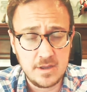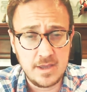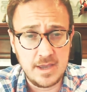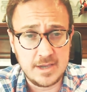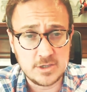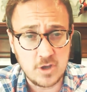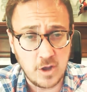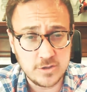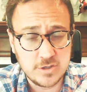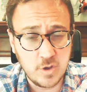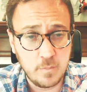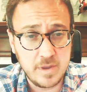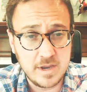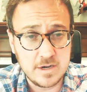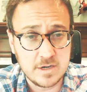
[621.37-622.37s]
He's also
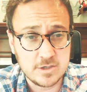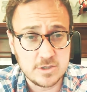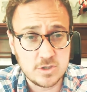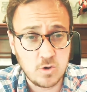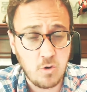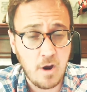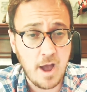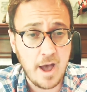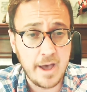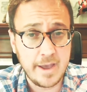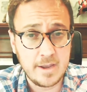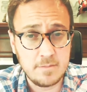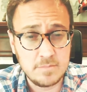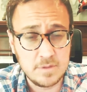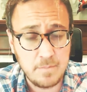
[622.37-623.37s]
been
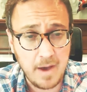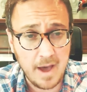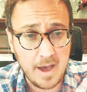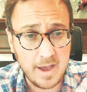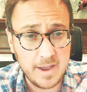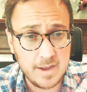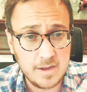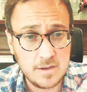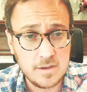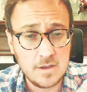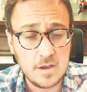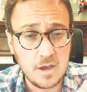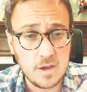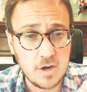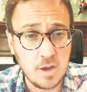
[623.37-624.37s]
described by
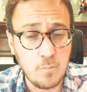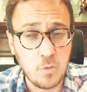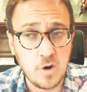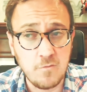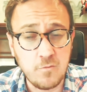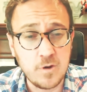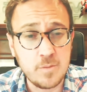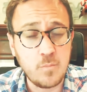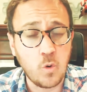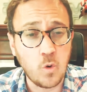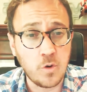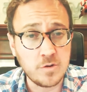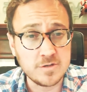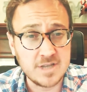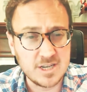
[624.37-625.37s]
a number of
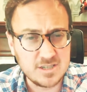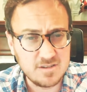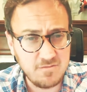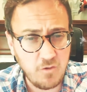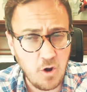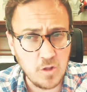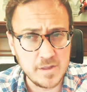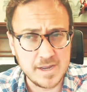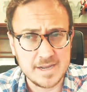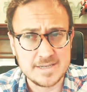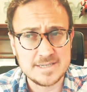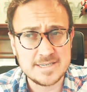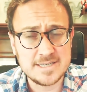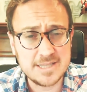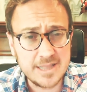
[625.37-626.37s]
reporters as falling
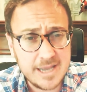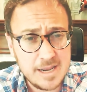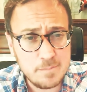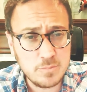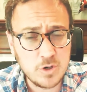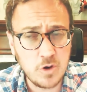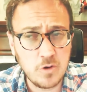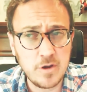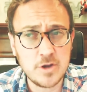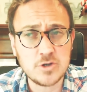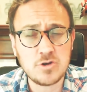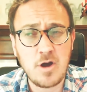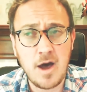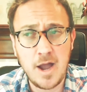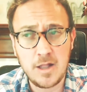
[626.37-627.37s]
asleep during
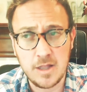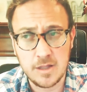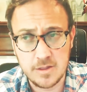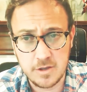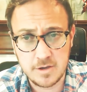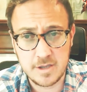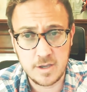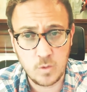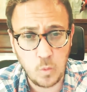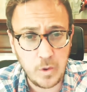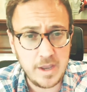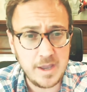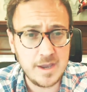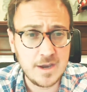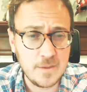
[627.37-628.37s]
trial and looking
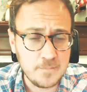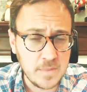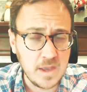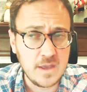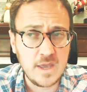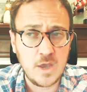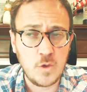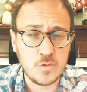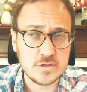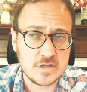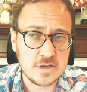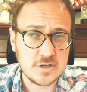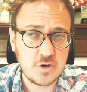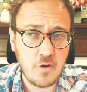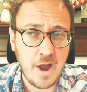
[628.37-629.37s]
weak. He was
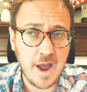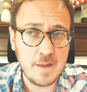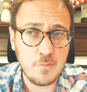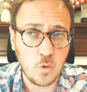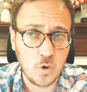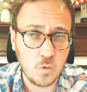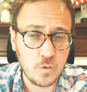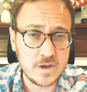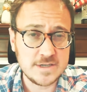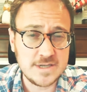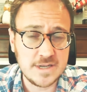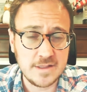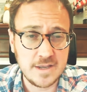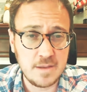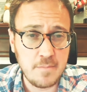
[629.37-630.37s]
described more
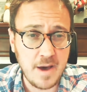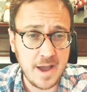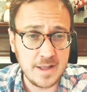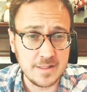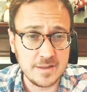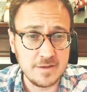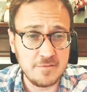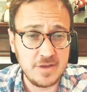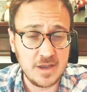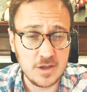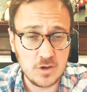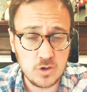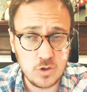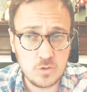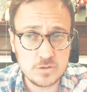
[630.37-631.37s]
recently by Olivia
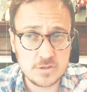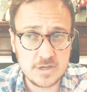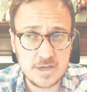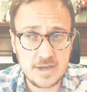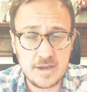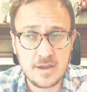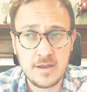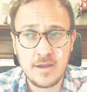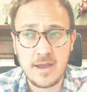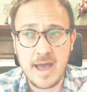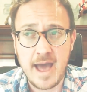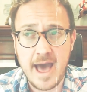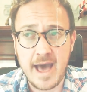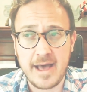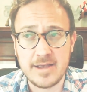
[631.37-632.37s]
Nuzzi
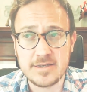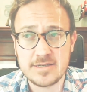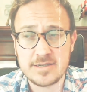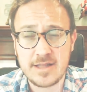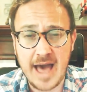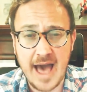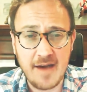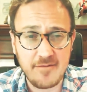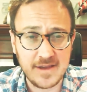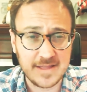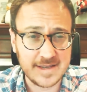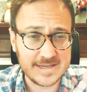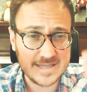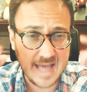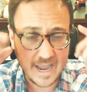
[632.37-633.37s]
as having
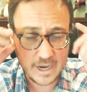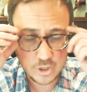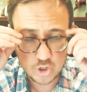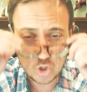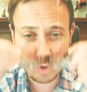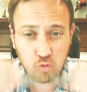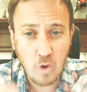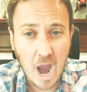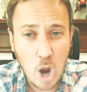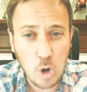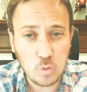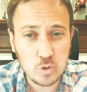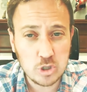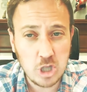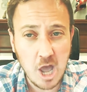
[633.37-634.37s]
this like
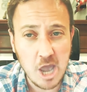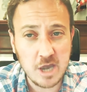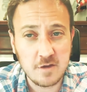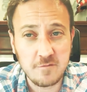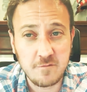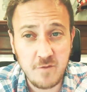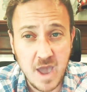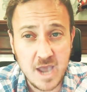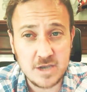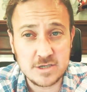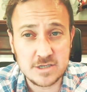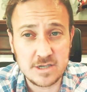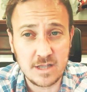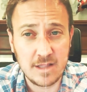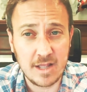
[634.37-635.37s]
trout-like
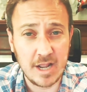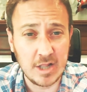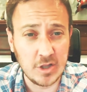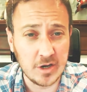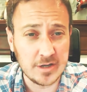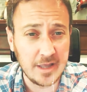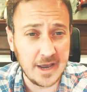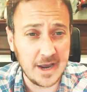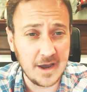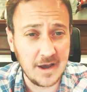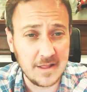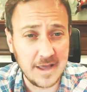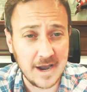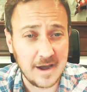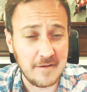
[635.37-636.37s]
face, and that he looked like
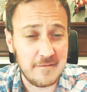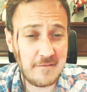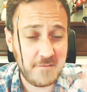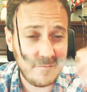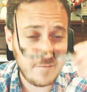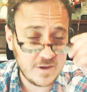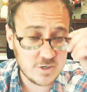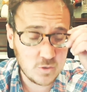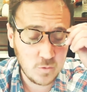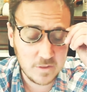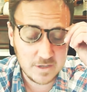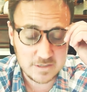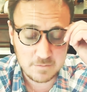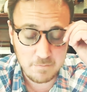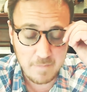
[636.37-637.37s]
a fish with
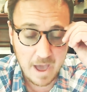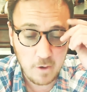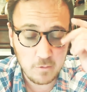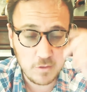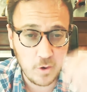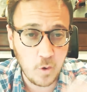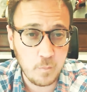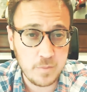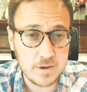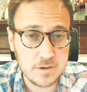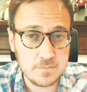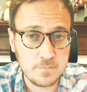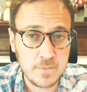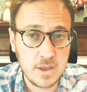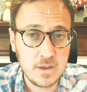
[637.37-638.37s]
his mouth
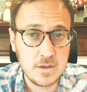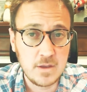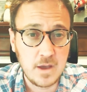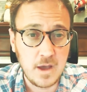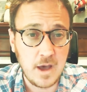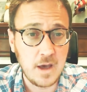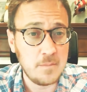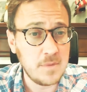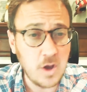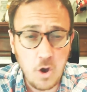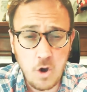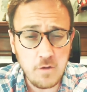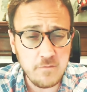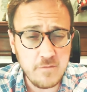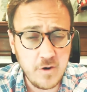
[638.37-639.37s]
open.
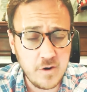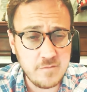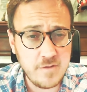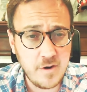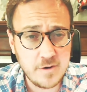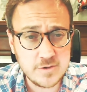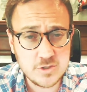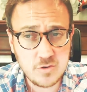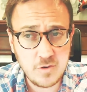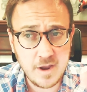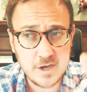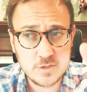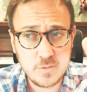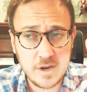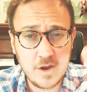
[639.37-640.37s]
All very, very
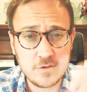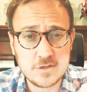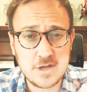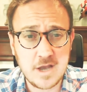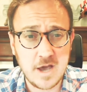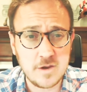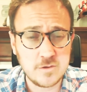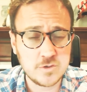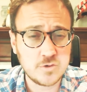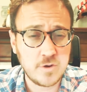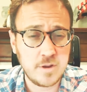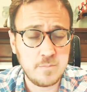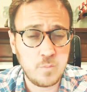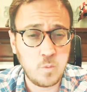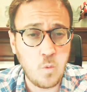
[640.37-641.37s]
strange, but here's Donald
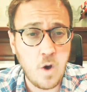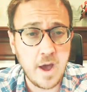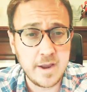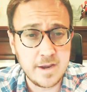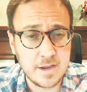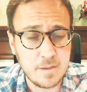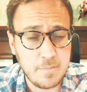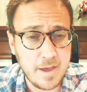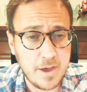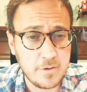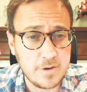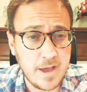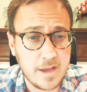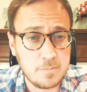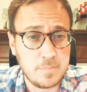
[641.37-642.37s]
Trump whining
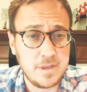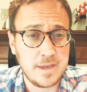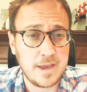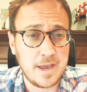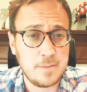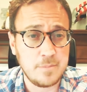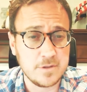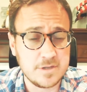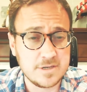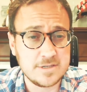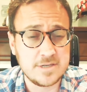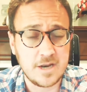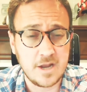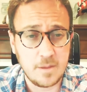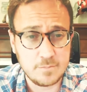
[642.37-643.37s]
about not being able to
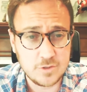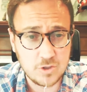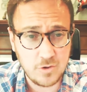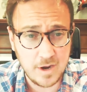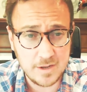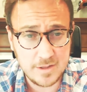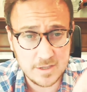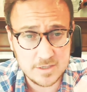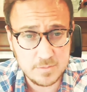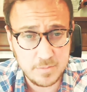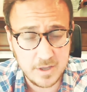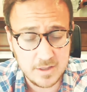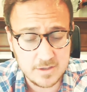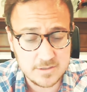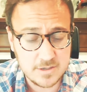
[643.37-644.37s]
sit up straight. Let's
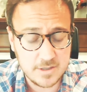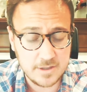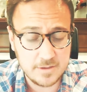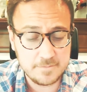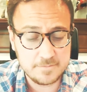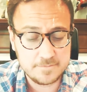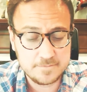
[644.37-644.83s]
play this clip.